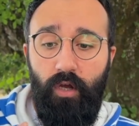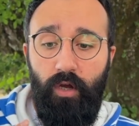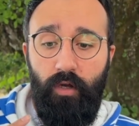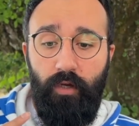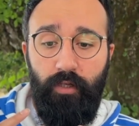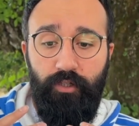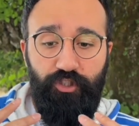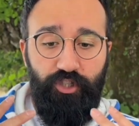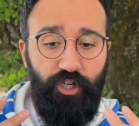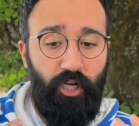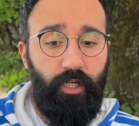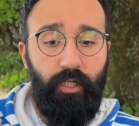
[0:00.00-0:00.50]

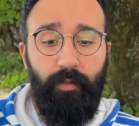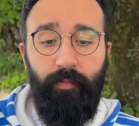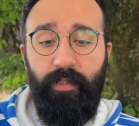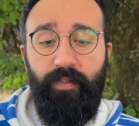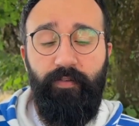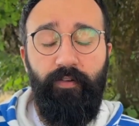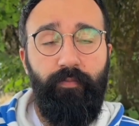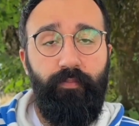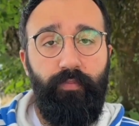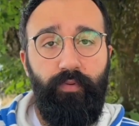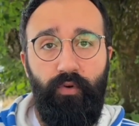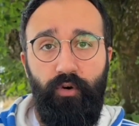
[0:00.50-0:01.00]
juggle
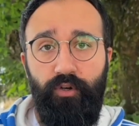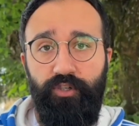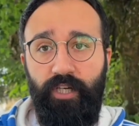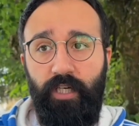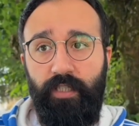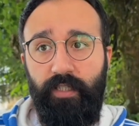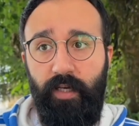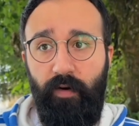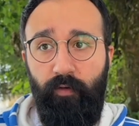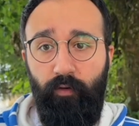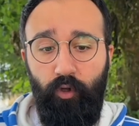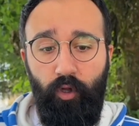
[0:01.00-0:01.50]
between
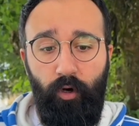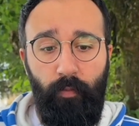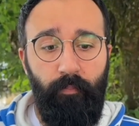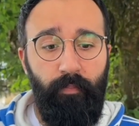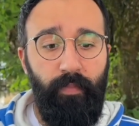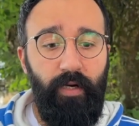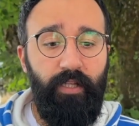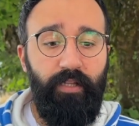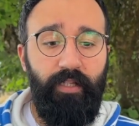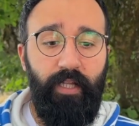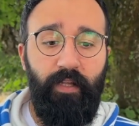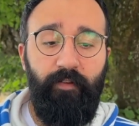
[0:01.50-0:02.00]
project
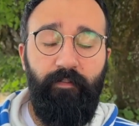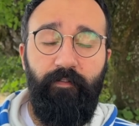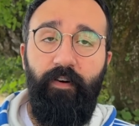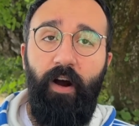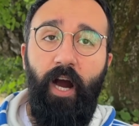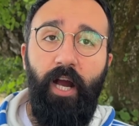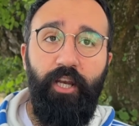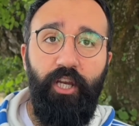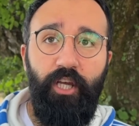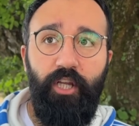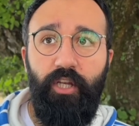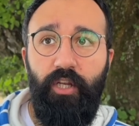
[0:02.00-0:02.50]
development and
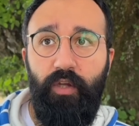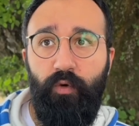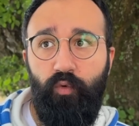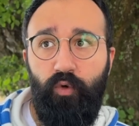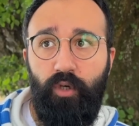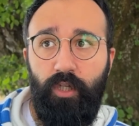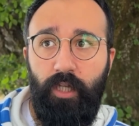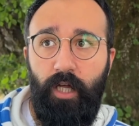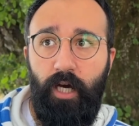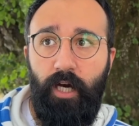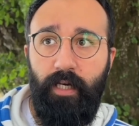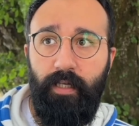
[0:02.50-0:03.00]
finding new
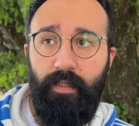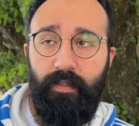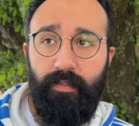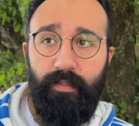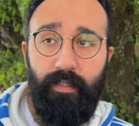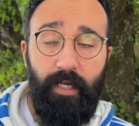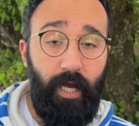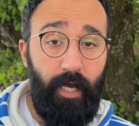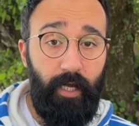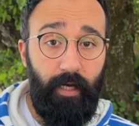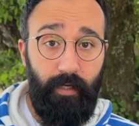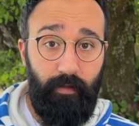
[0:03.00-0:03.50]
clients,
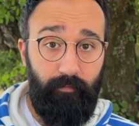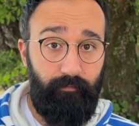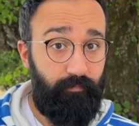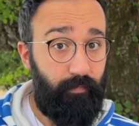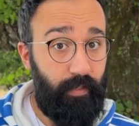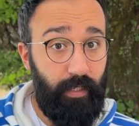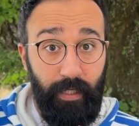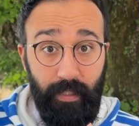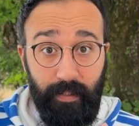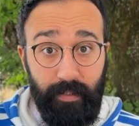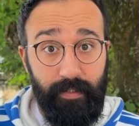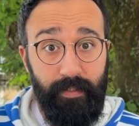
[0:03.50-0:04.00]
and
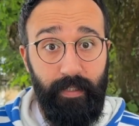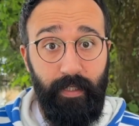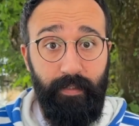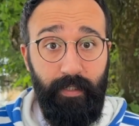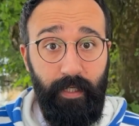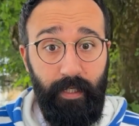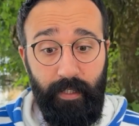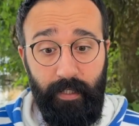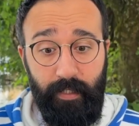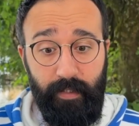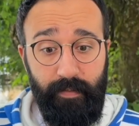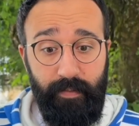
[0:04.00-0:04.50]
it's not
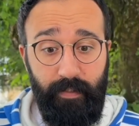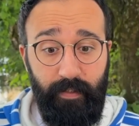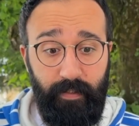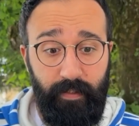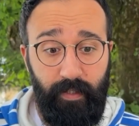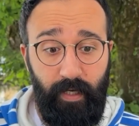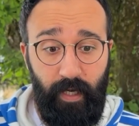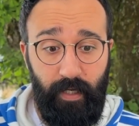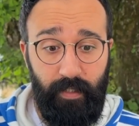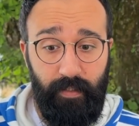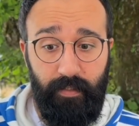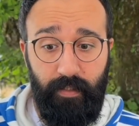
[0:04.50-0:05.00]
an easy
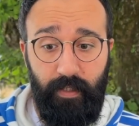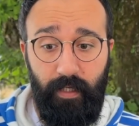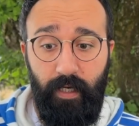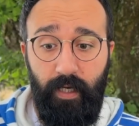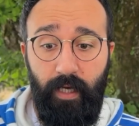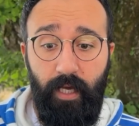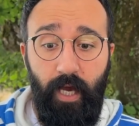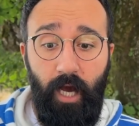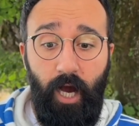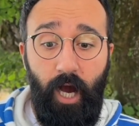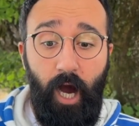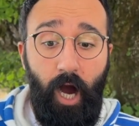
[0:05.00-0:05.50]
task.
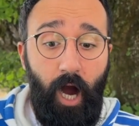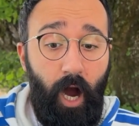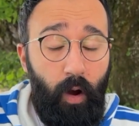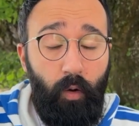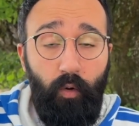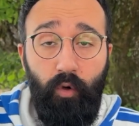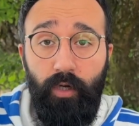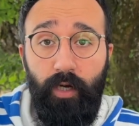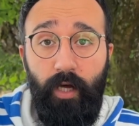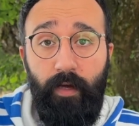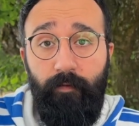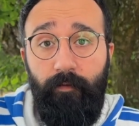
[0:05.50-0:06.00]
How
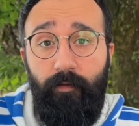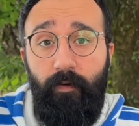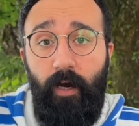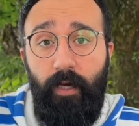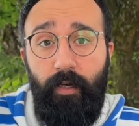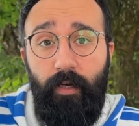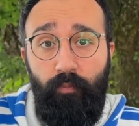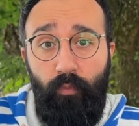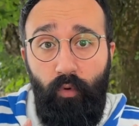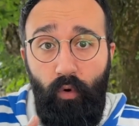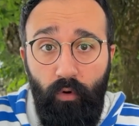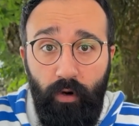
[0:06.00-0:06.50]
could I
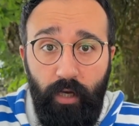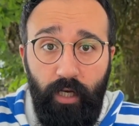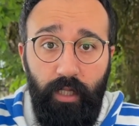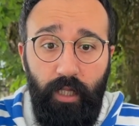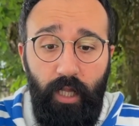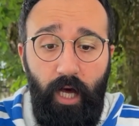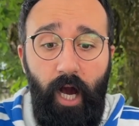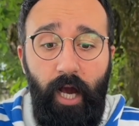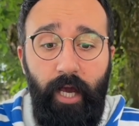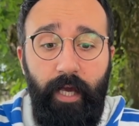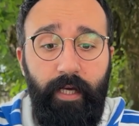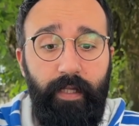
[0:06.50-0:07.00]
find more
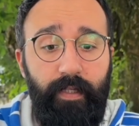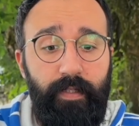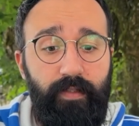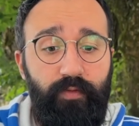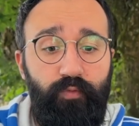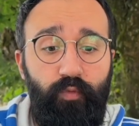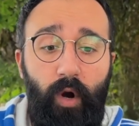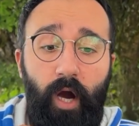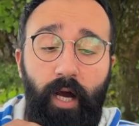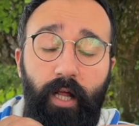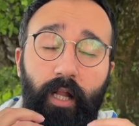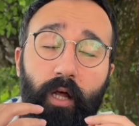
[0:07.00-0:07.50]
clients
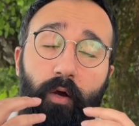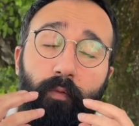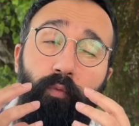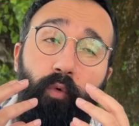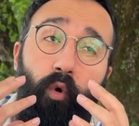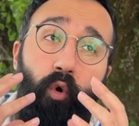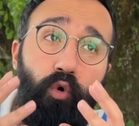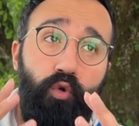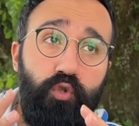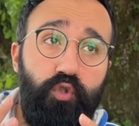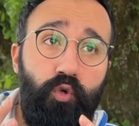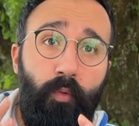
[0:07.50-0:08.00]
while I'm
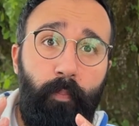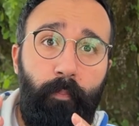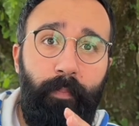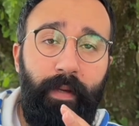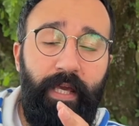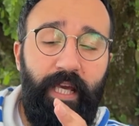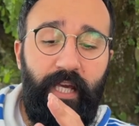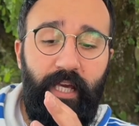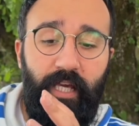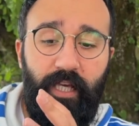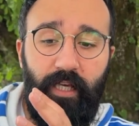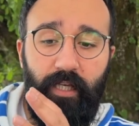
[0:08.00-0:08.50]
also
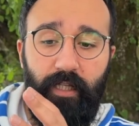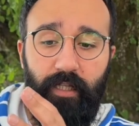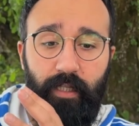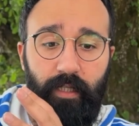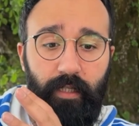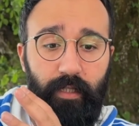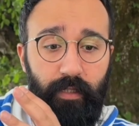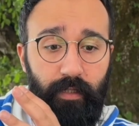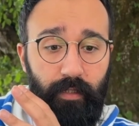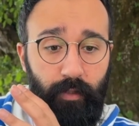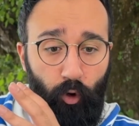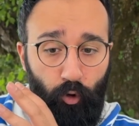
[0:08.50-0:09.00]
being
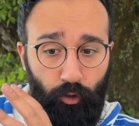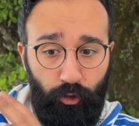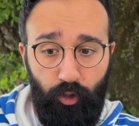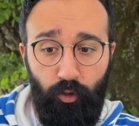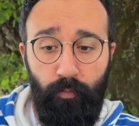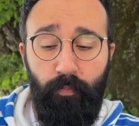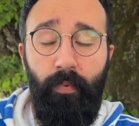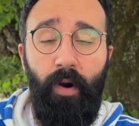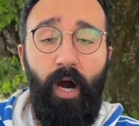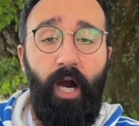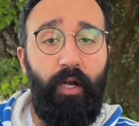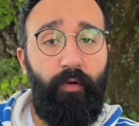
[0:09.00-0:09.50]

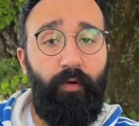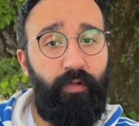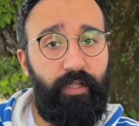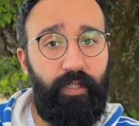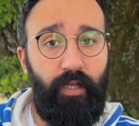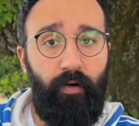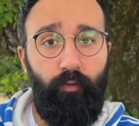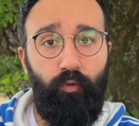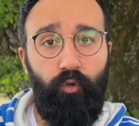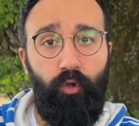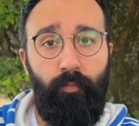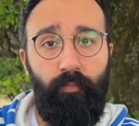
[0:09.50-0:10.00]
occupied with
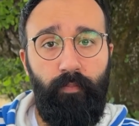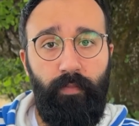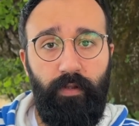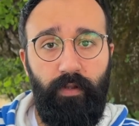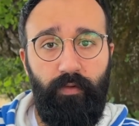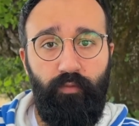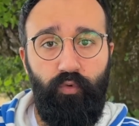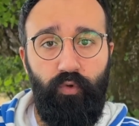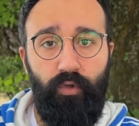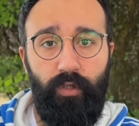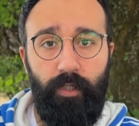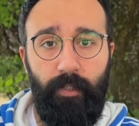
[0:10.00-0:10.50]

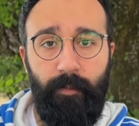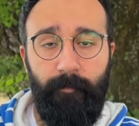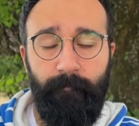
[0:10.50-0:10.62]
development work?